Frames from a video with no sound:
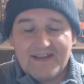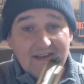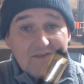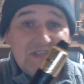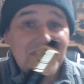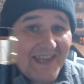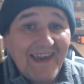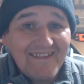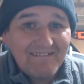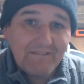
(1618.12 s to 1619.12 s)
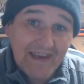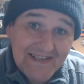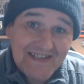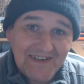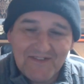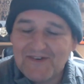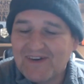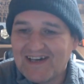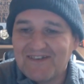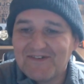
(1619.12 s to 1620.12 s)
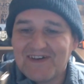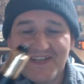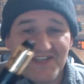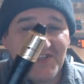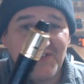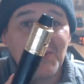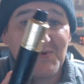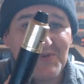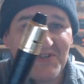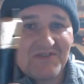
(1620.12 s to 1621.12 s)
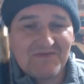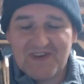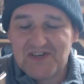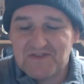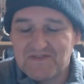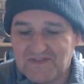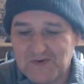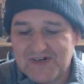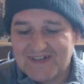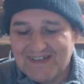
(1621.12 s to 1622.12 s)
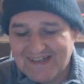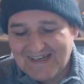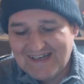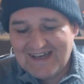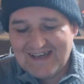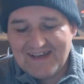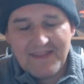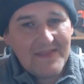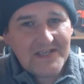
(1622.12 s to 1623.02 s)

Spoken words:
that once again, yes, I know, it's the Doge version 4. This